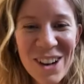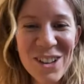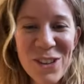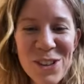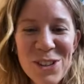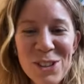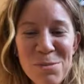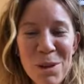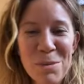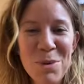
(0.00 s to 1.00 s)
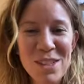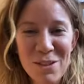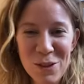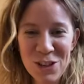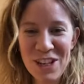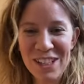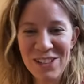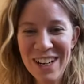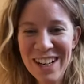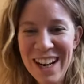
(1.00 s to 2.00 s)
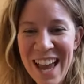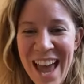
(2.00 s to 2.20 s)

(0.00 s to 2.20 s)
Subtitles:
although it's called body music for children.